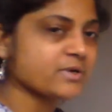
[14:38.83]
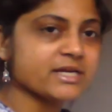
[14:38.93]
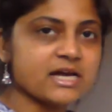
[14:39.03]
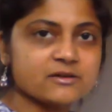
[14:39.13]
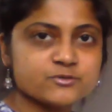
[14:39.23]

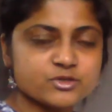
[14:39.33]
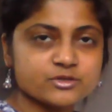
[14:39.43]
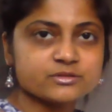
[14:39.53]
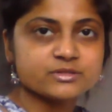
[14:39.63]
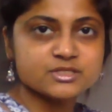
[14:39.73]
right
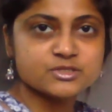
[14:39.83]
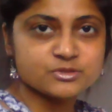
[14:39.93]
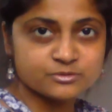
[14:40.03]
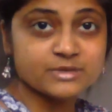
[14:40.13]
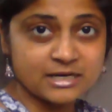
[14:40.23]
after the
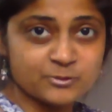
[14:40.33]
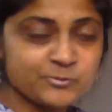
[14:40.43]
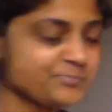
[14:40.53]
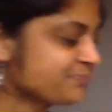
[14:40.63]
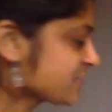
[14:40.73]
2
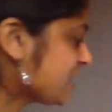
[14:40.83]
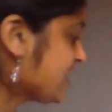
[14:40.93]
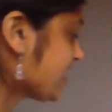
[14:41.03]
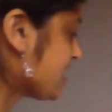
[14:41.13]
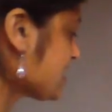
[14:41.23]
now, and
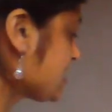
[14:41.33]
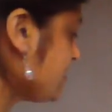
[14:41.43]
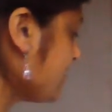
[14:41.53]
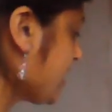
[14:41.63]
I can see my